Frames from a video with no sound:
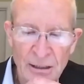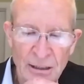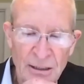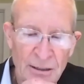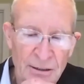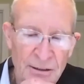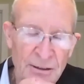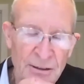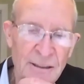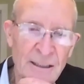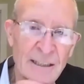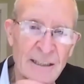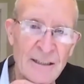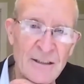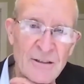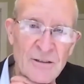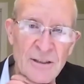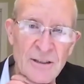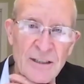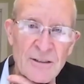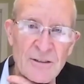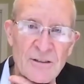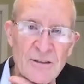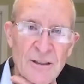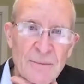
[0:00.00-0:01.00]
The United
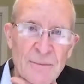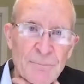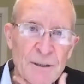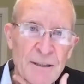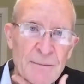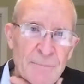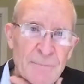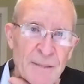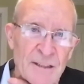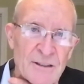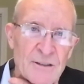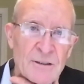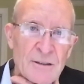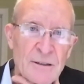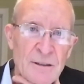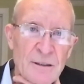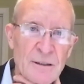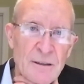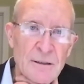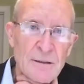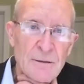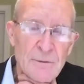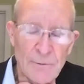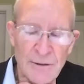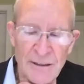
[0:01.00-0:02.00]
States simply must
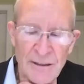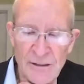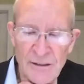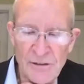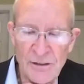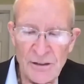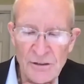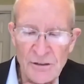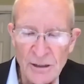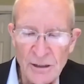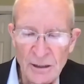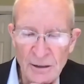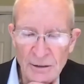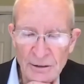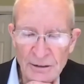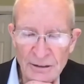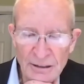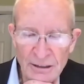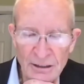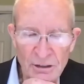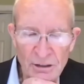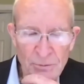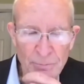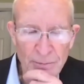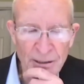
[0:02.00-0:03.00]
raise its
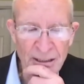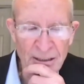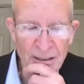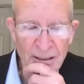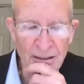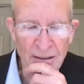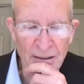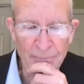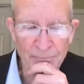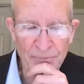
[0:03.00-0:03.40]
R&D spending.